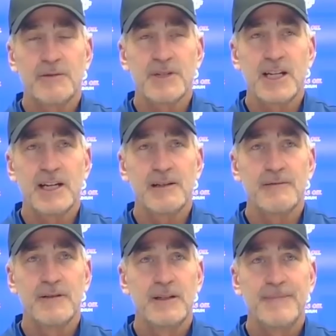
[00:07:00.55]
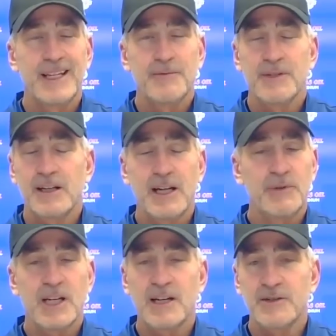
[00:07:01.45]
it was negative, it was like, hey,
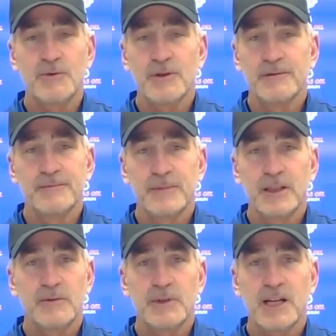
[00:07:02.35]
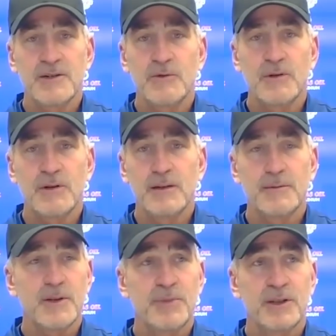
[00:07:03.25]
we got to score. You know, we got to score, and
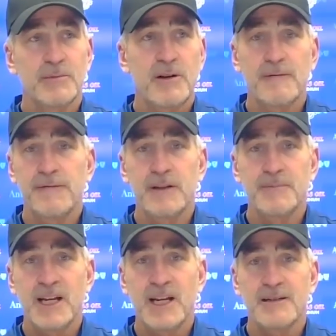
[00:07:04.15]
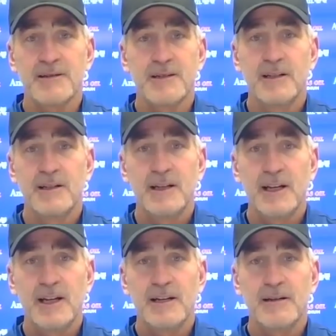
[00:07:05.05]
I'm going to put the ball in Philip's hands,
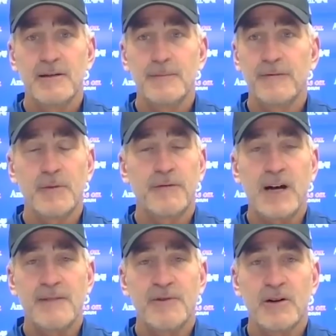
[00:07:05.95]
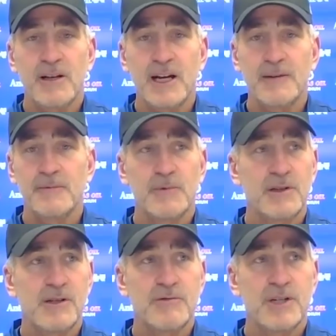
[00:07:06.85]
and um, from the five yard line
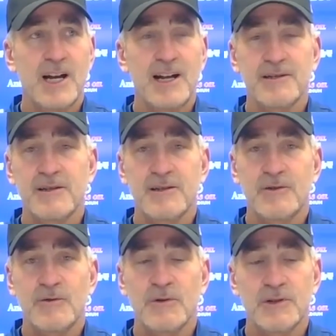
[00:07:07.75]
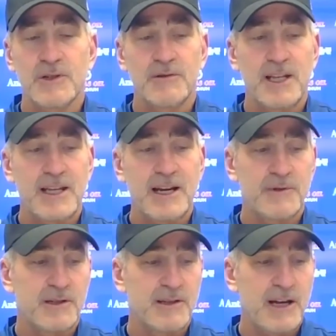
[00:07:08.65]
with two shots to score. So that, that
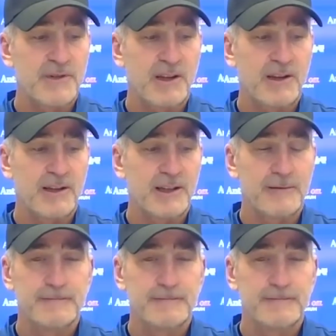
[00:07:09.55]
was that was the thinking.